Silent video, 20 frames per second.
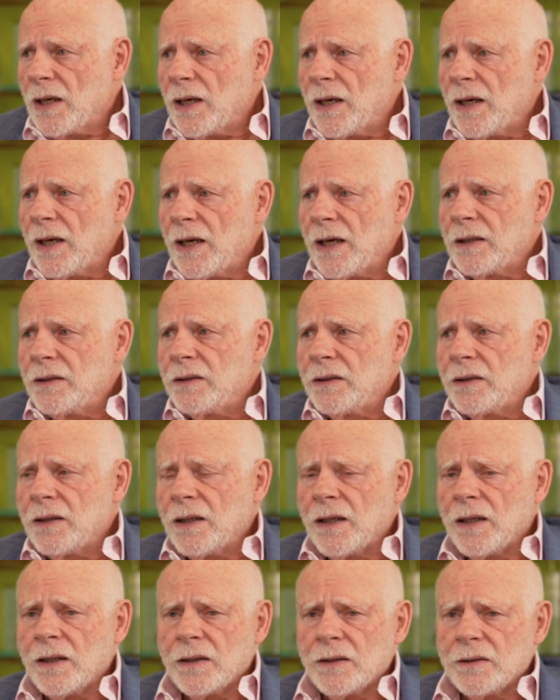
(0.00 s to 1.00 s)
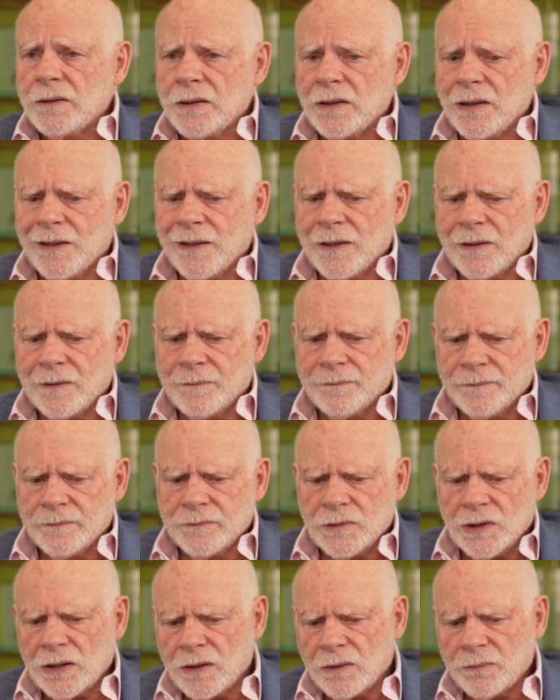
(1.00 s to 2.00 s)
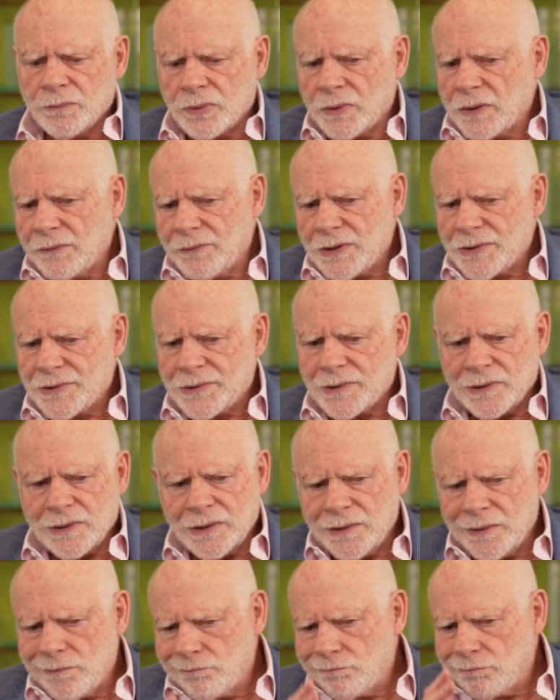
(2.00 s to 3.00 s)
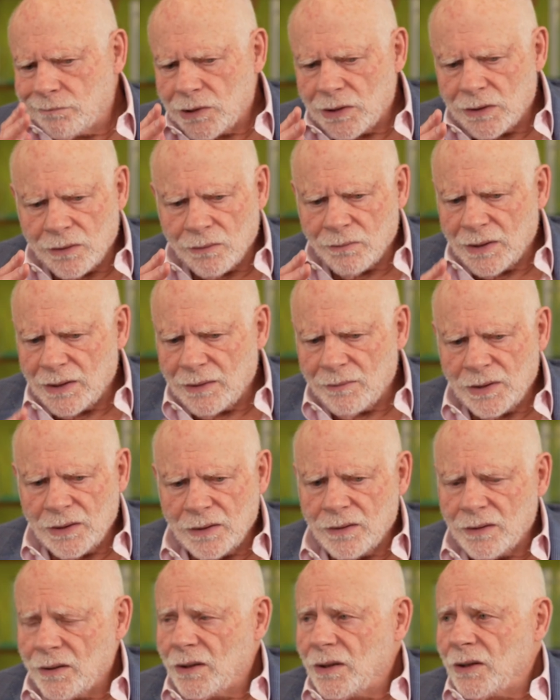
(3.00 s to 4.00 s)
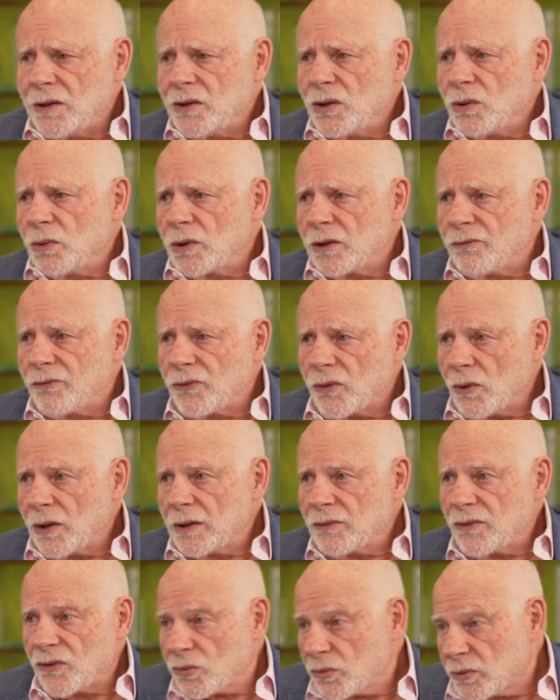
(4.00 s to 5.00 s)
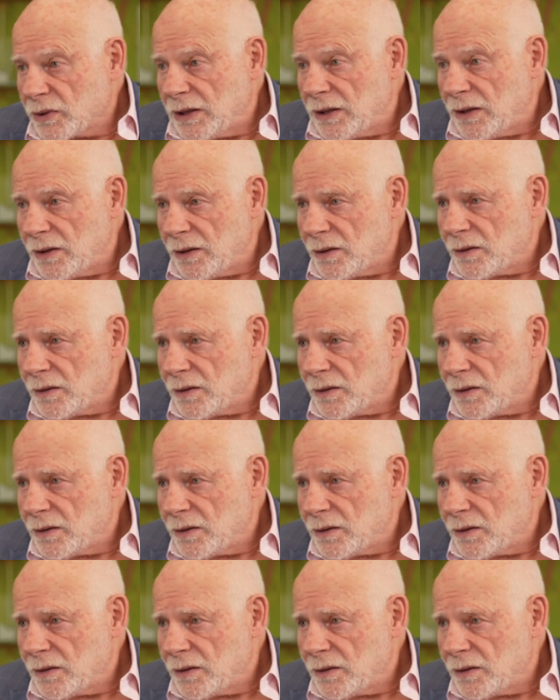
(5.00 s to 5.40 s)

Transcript: and previously, maybe you would have thought $3.